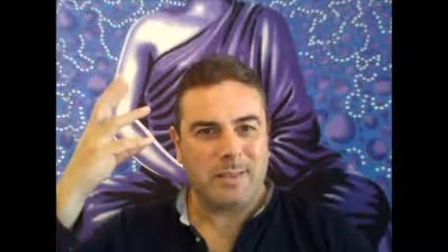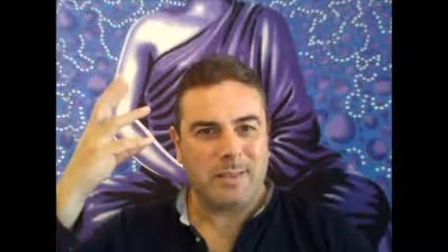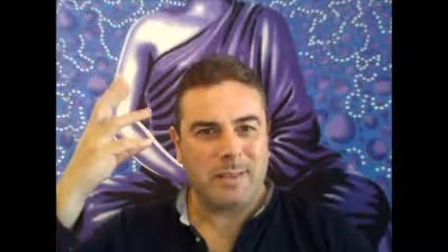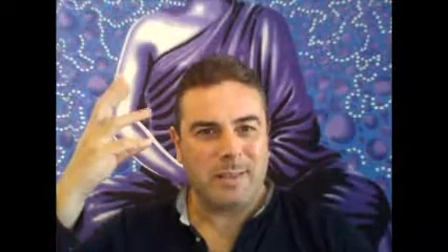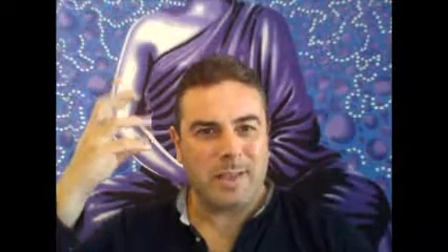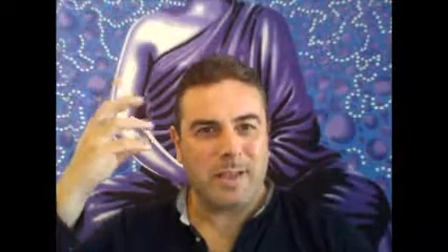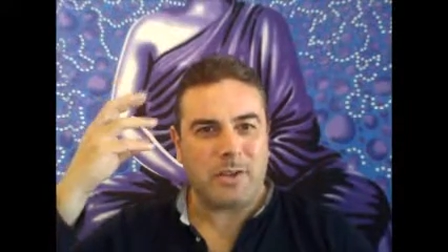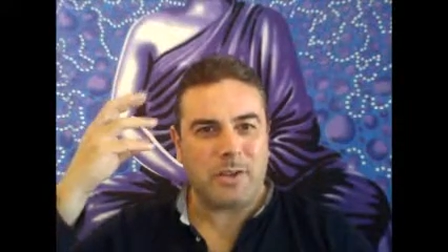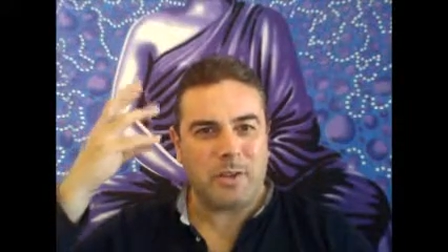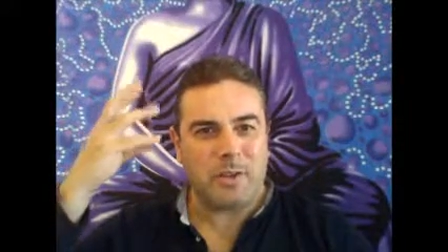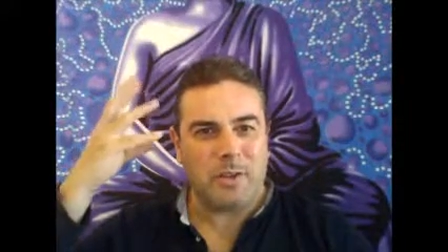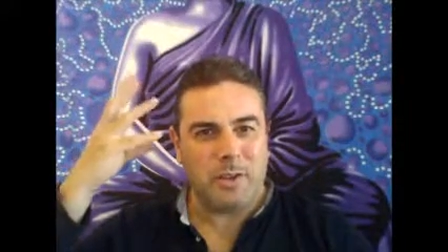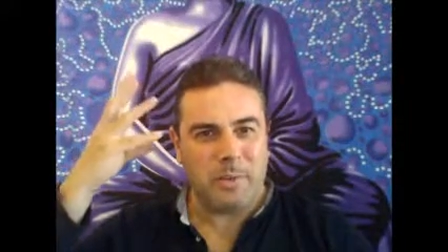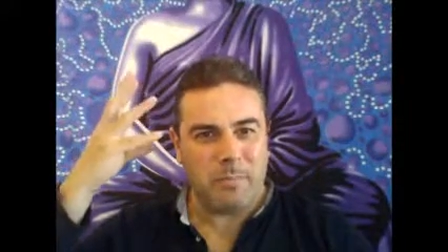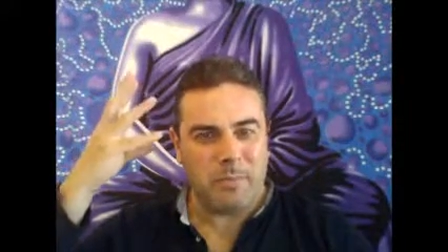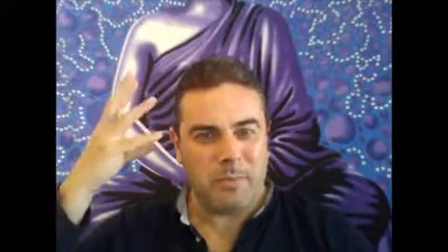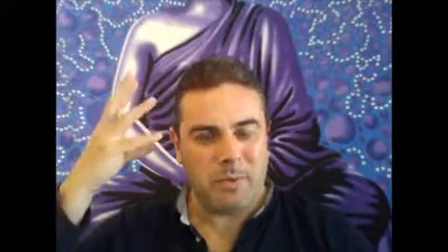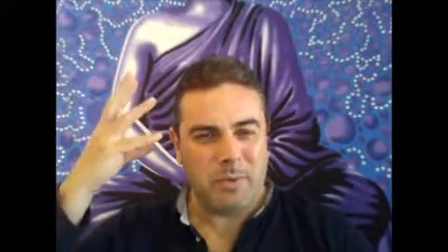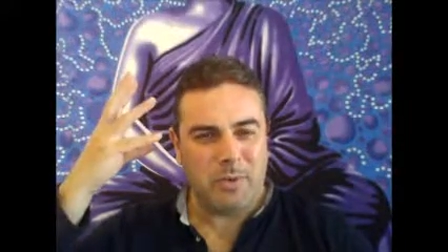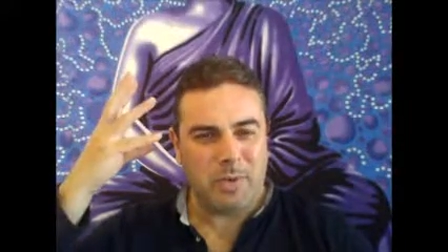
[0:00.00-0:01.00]
electrical
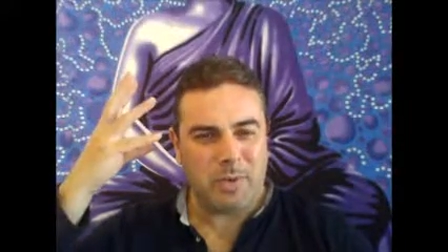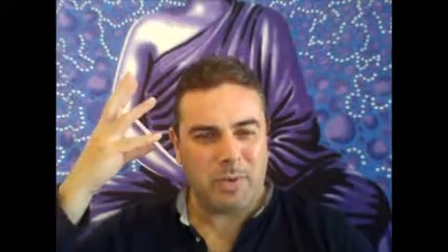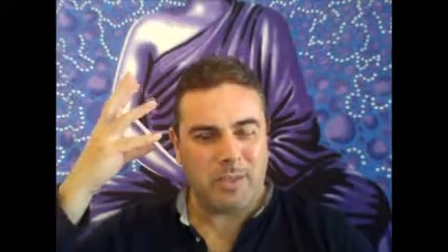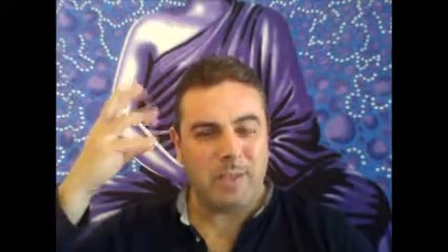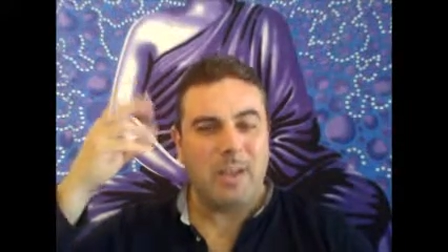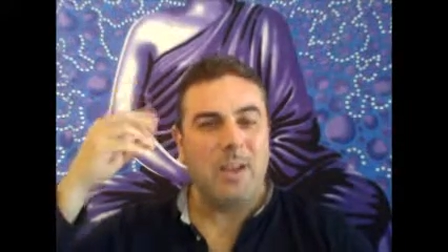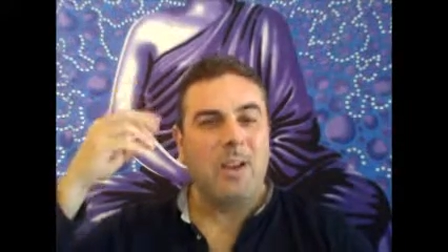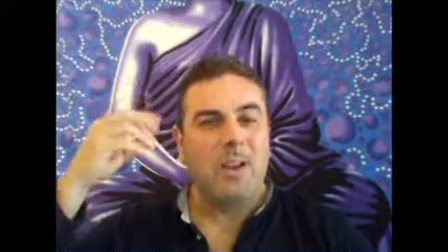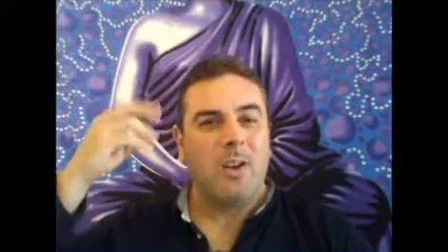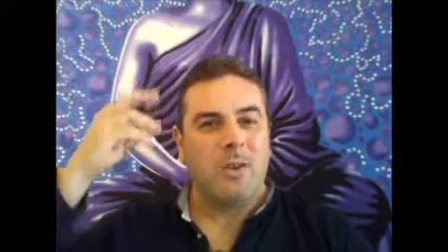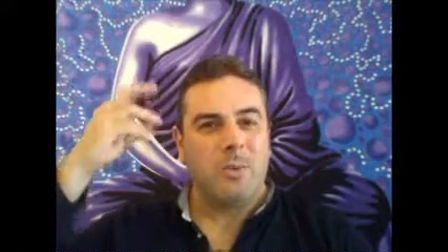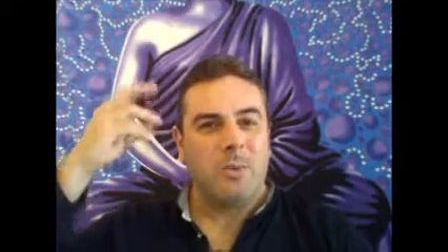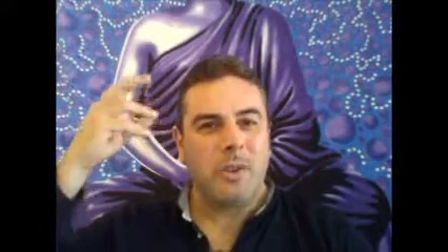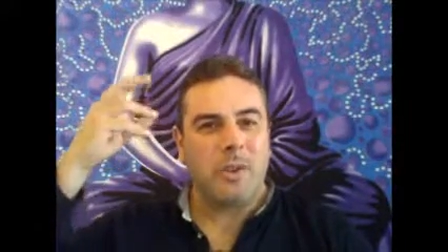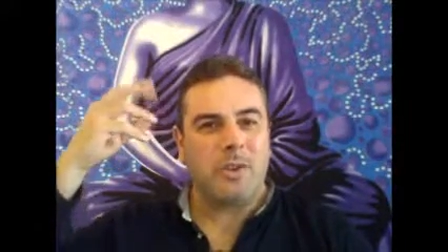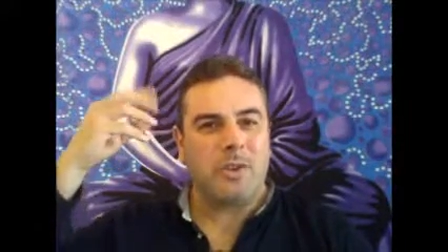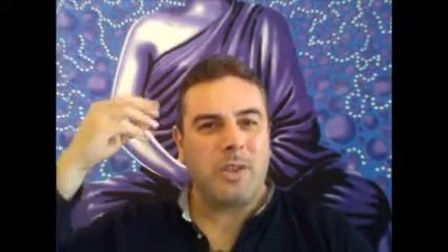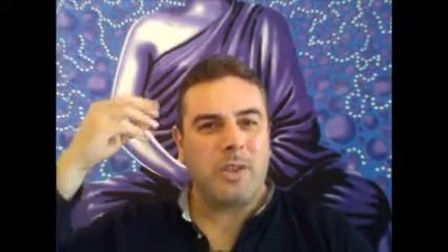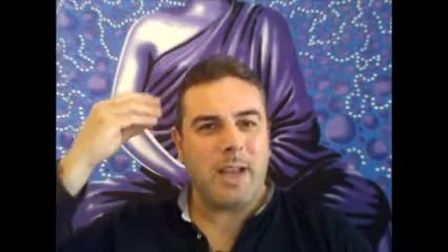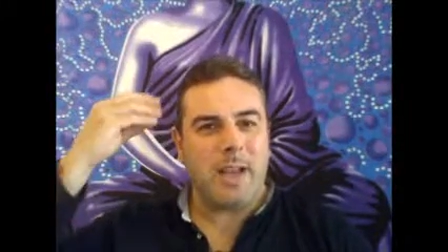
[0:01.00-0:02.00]
impulse,
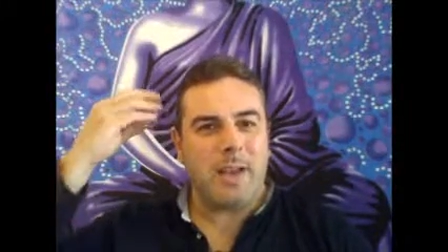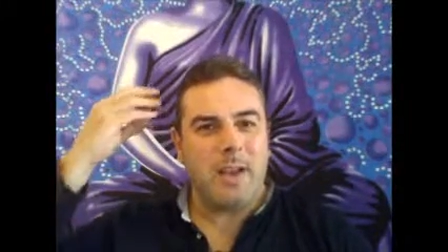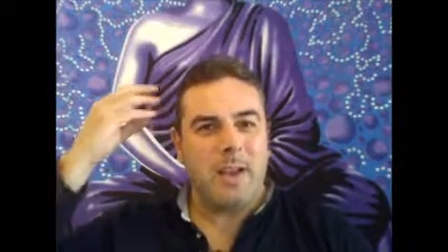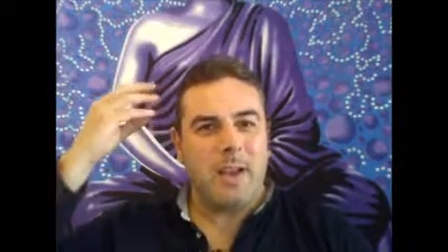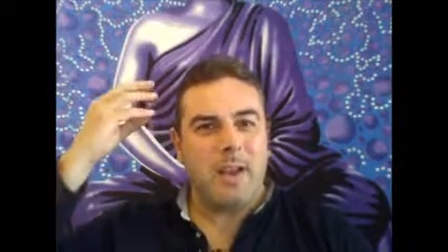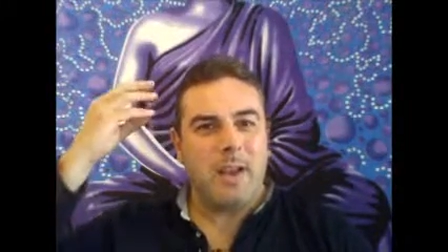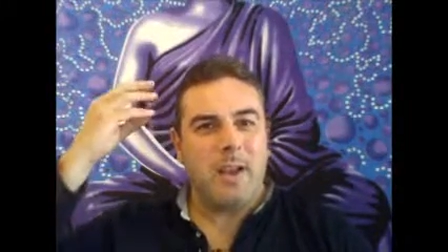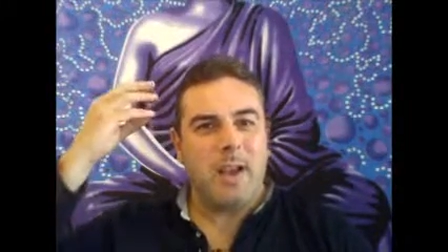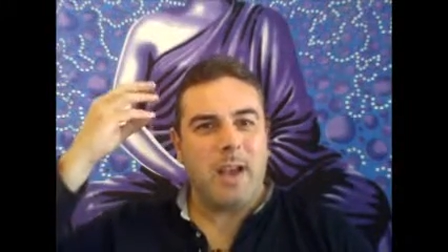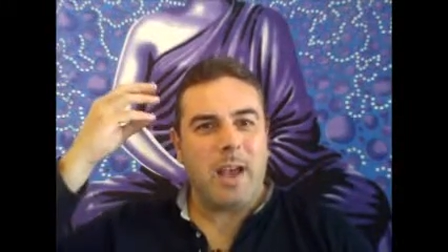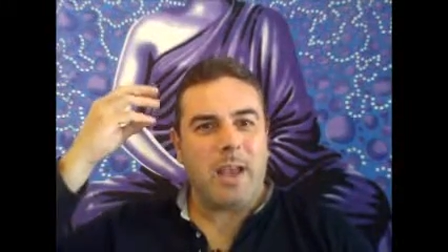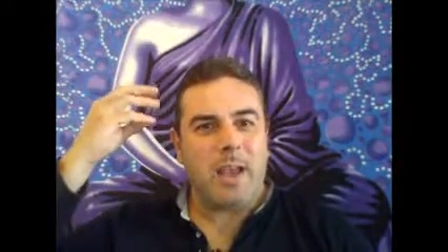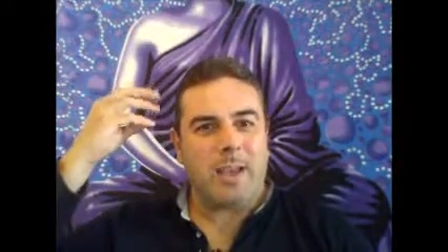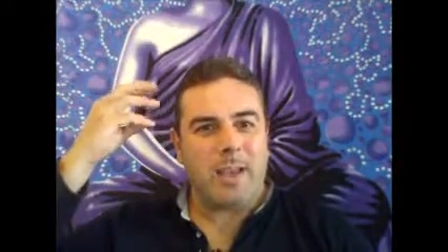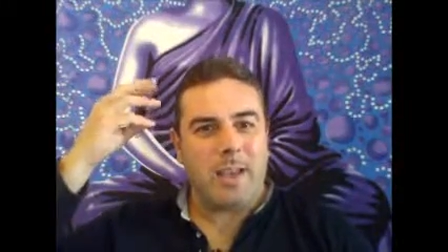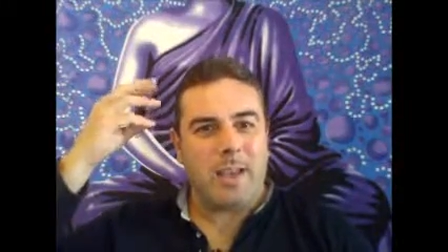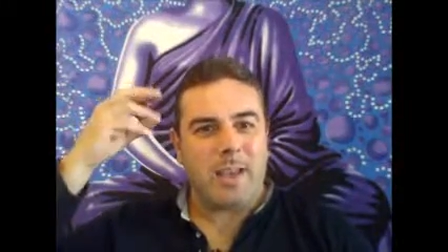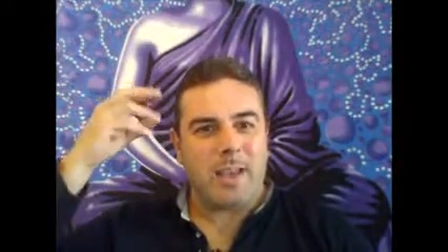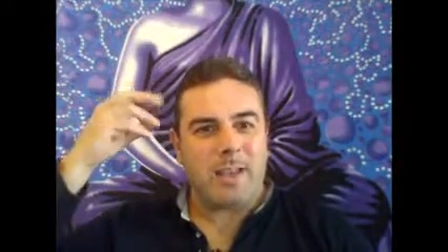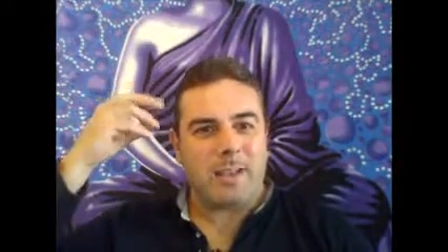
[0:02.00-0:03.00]
which then
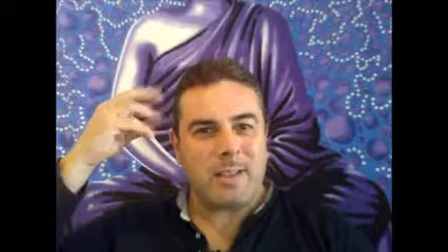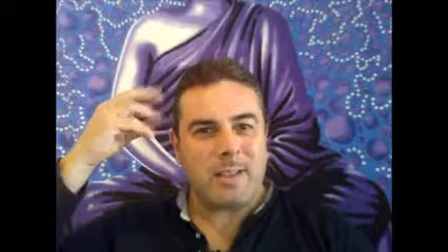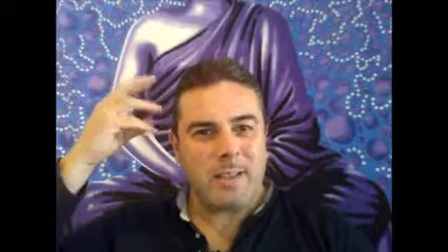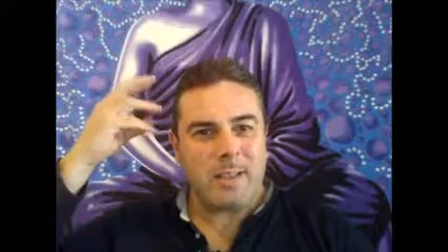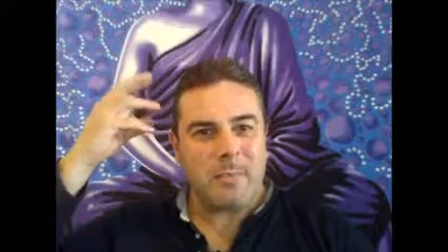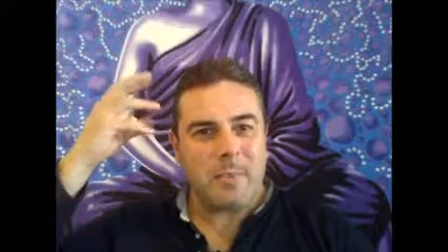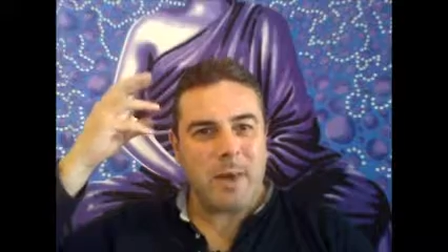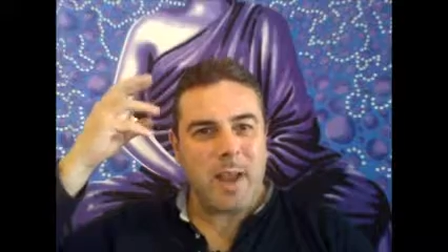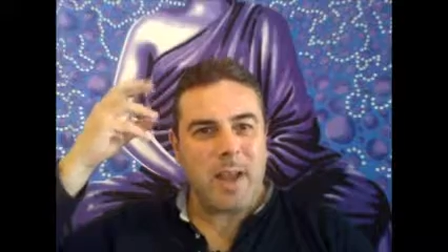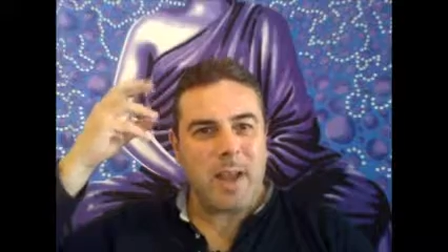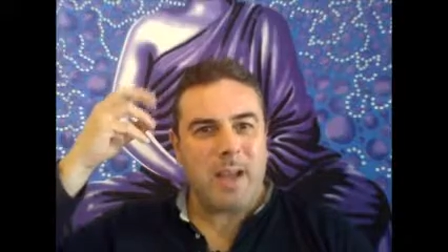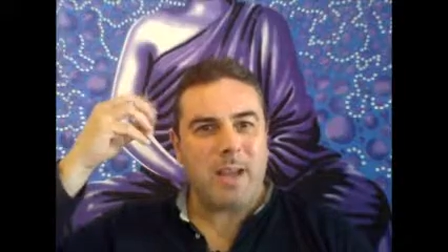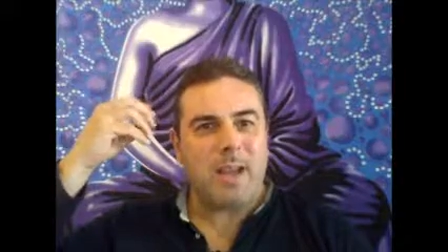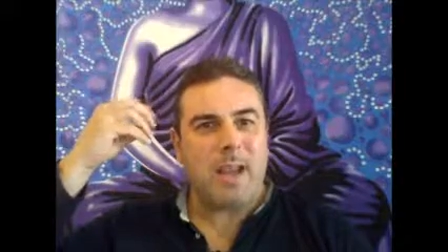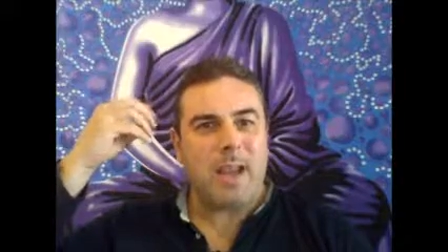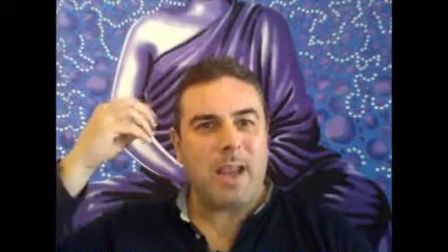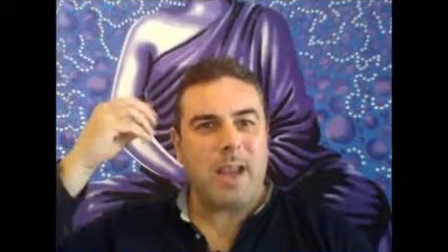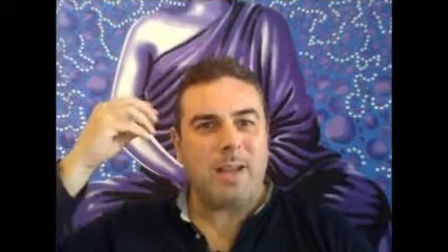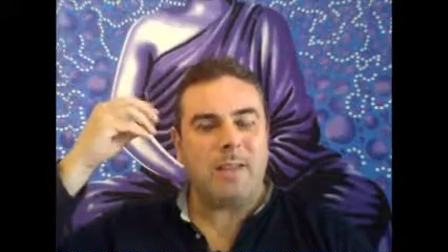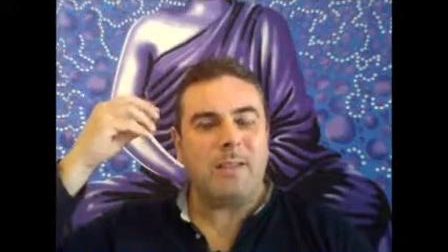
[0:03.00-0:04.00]
ignites the brain
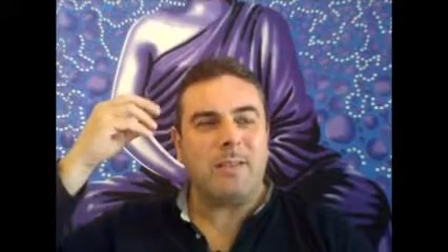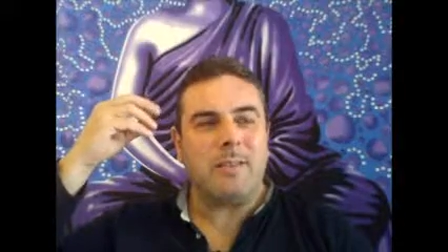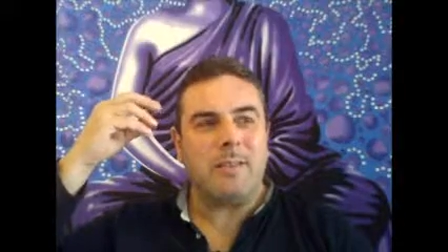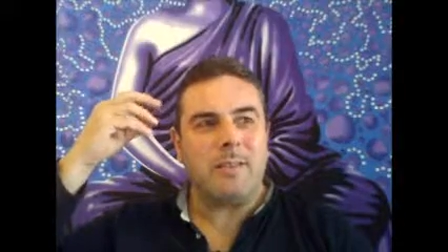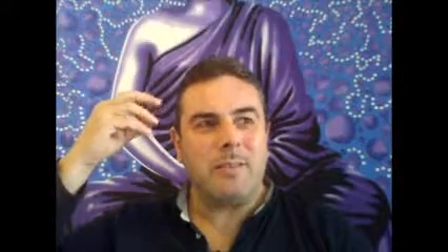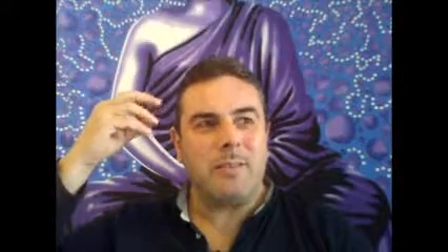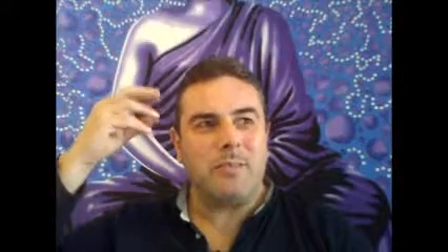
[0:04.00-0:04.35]
and